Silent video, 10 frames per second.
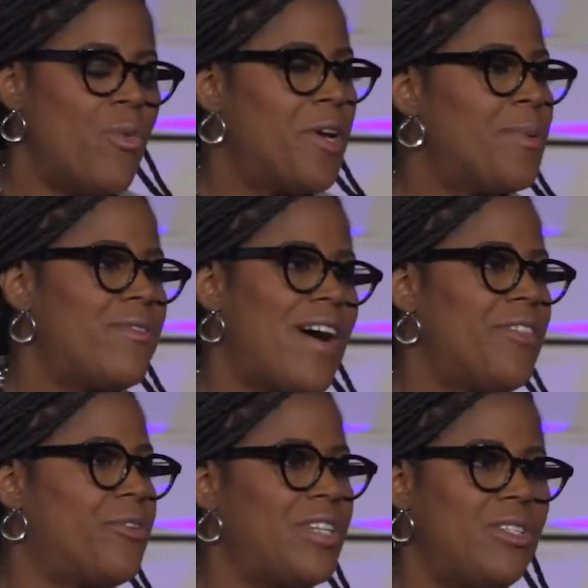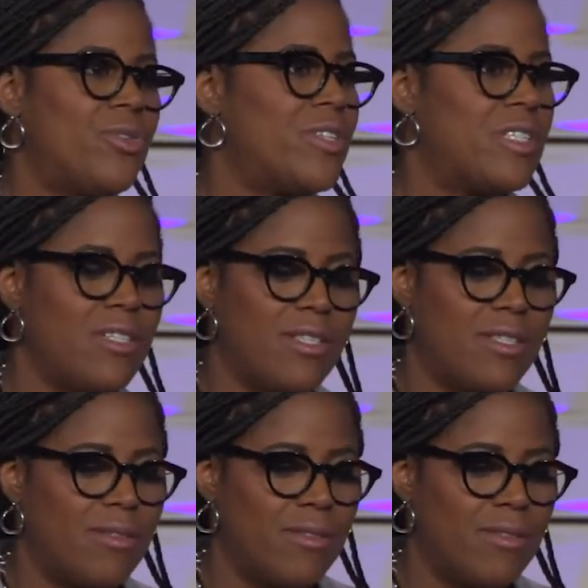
want to provide the resources,